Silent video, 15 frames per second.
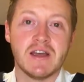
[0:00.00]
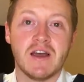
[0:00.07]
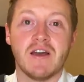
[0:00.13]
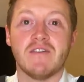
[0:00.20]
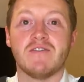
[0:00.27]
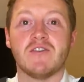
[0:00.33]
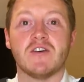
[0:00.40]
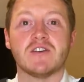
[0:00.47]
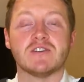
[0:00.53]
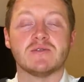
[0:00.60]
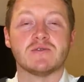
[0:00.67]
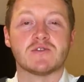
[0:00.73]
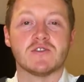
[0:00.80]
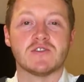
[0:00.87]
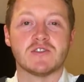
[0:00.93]
At first it
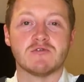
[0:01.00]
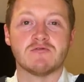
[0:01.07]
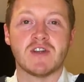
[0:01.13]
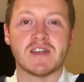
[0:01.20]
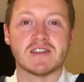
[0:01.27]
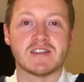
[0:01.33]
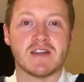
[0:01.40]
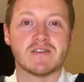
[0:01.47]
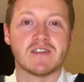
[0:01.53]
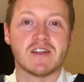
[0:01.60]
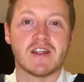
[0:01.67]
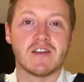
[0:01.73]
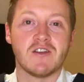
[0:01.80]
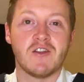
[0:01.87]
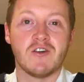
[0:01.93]
was good to rest after
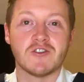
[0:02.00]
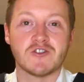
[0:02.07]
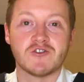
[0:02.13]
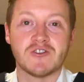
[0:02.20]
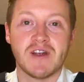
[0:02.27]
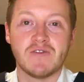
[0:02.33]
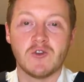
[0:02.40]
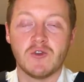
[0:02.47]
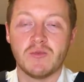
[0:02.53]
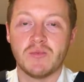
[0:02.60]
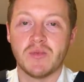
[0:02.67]
that long travel,